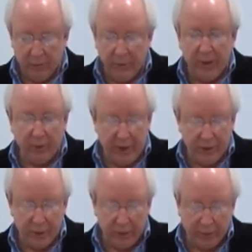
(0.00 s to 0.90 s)

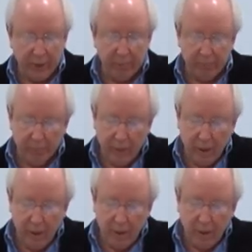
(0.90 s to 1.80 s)
veneration of him.
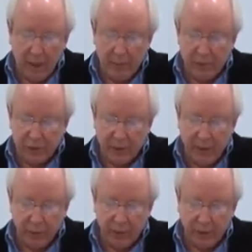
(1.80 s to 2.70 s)
Homage to
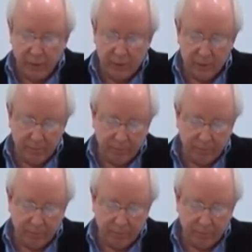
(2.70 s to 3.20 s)
Ed Ricketts.